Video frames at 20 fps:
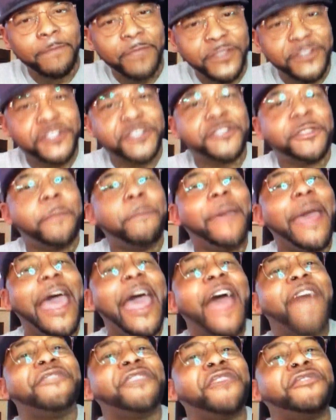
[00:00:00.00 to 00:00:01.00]
This is the
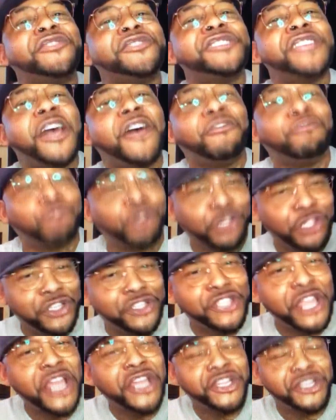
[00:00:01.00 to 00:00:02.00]
path of
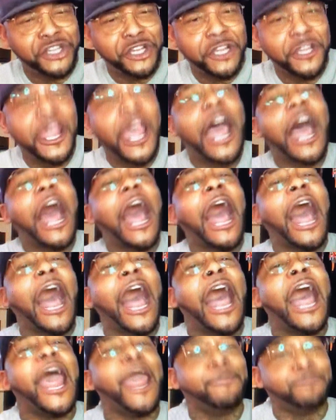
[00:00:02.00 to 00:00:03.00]
self-realization.
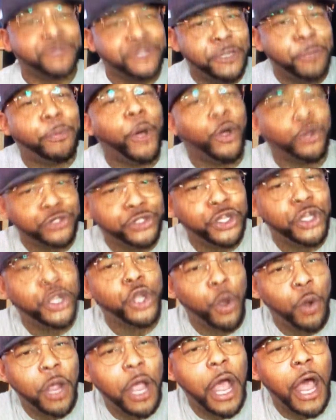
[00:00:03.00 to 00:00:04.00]
I'm supposed to
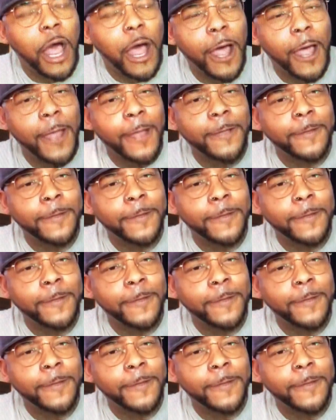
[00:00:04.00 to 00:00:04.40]
know God.